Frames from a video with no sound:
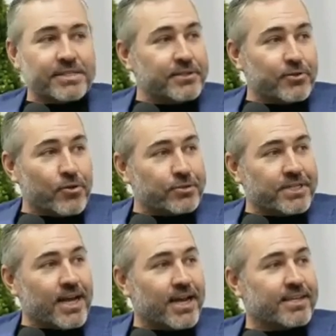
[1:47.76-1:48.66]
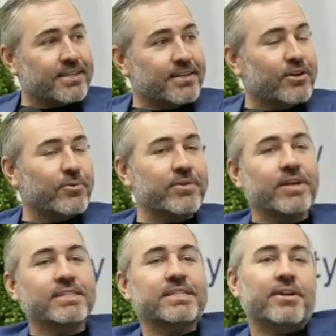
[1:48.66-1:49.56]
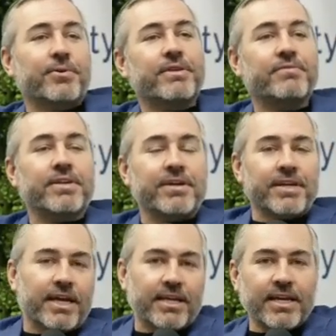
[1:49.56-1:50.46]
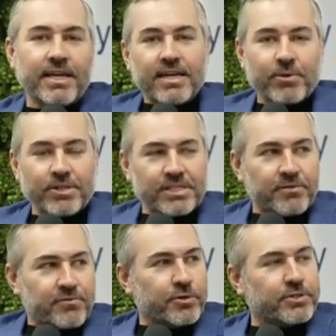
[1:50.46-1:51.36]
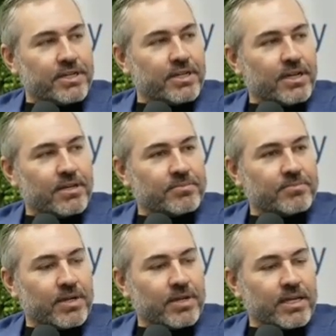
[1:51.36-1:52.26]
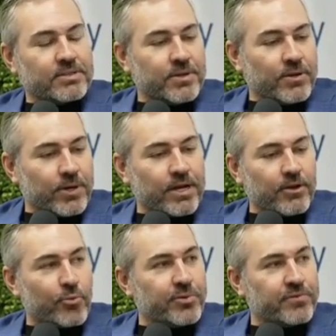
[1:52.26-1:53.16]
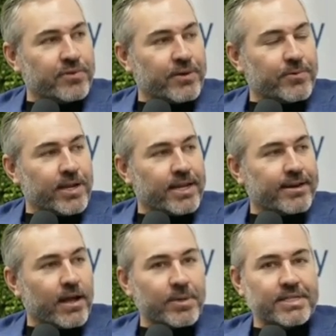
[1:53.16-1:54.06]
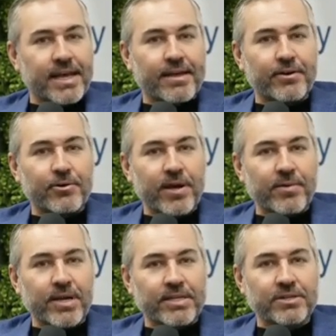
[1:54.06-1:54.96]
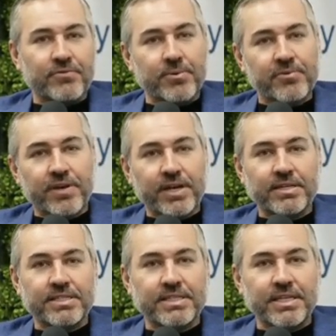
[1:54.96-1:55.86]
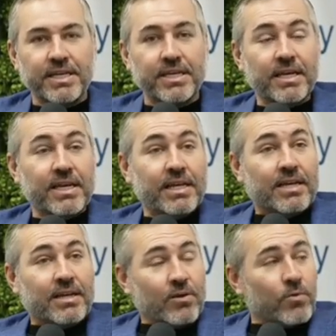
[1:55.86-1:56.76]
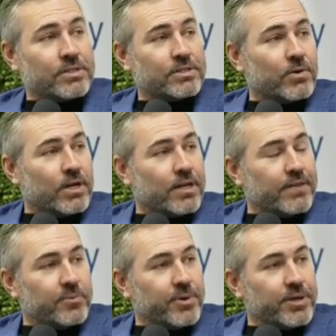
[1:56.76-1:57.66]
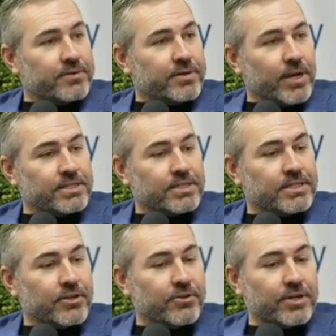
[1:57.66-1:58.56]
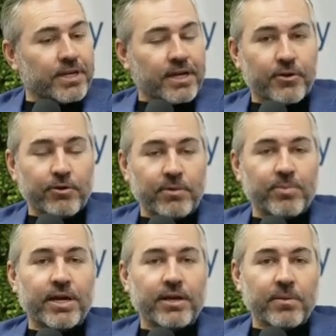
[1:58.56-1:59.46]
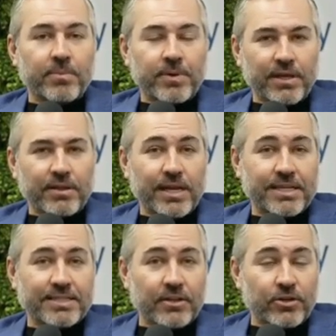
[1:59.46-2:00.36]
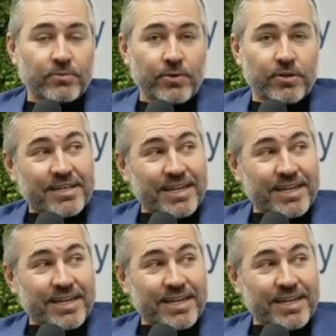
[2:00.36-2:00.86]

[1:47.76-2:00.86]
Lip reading: Rates still holding high. Yep. We've not seen any relief there yet, which is unfortunate. I guess, we're kind of hoping for that right economic data or right messaging from the Fed to see what's going on there. But rates continue to kind of creep back up. I think last I looked, we were